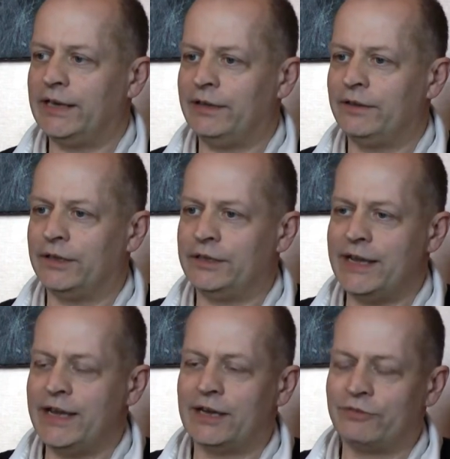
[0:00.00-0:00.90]
in the
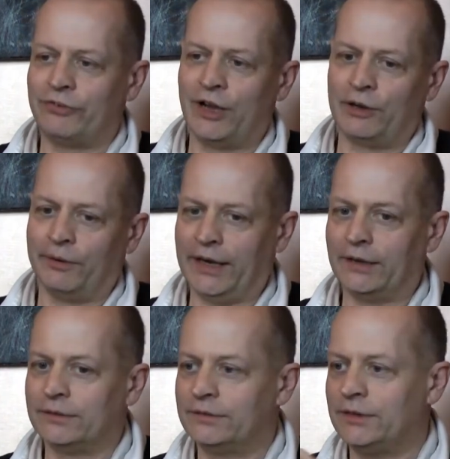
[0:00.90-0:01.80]
year
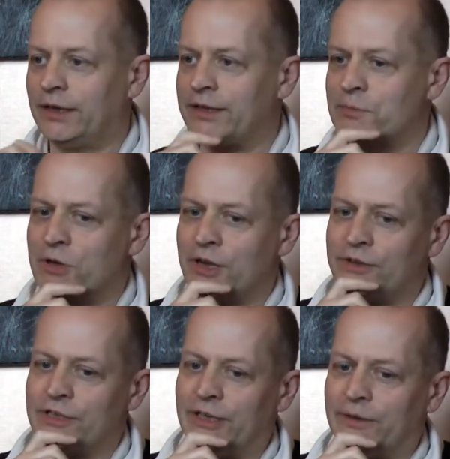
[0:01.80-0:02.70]
following the
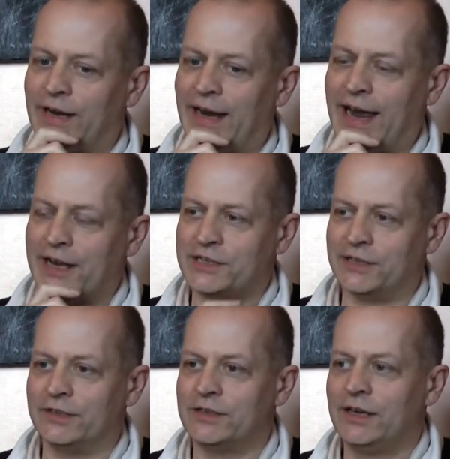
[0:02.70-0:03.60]
Macondo
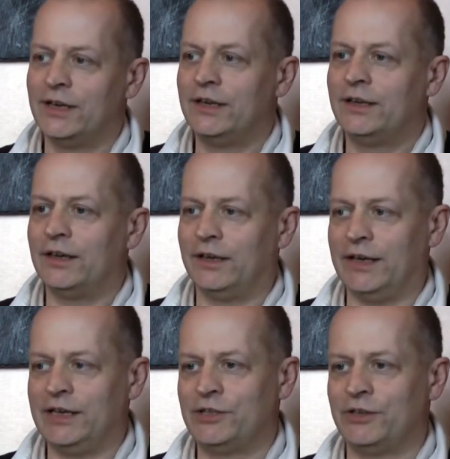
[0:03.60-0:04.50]
accident,
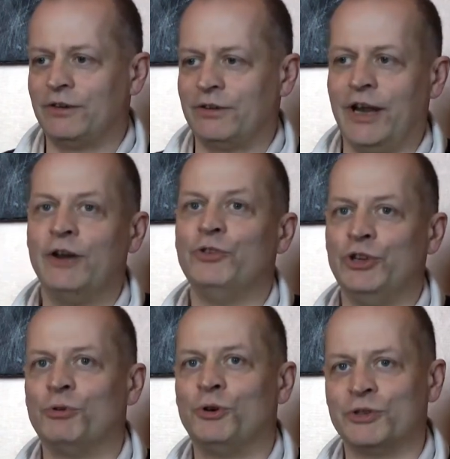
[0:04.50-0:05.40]
it took no
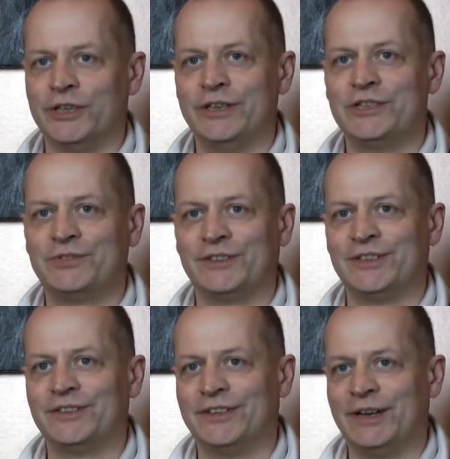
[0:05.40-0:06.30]
new orders
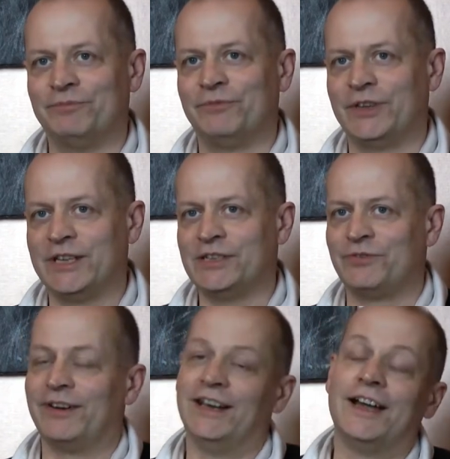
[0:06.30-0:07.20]
for these
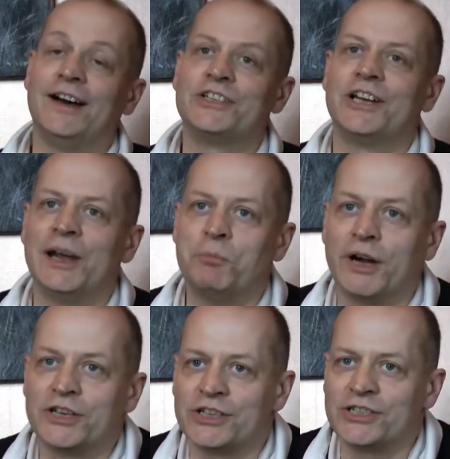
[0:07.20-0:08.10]
very large high
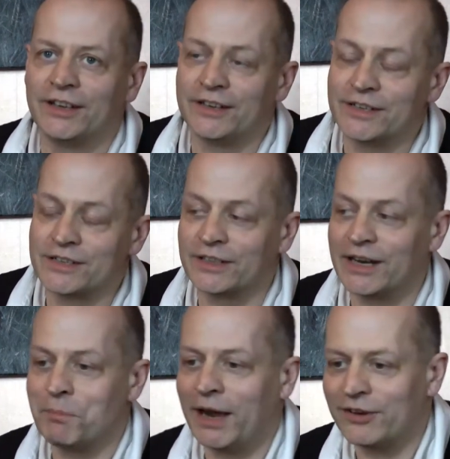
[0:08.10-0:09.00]
pressure cylinders that
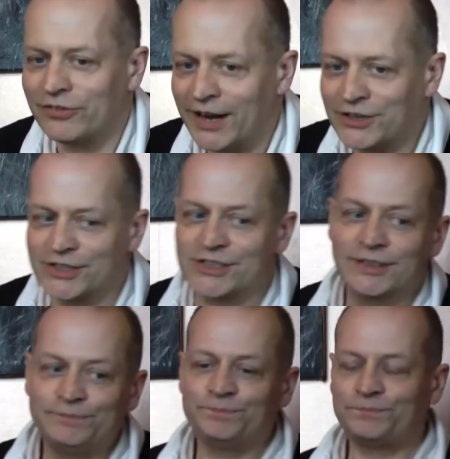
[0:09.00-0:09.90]
it manufactures.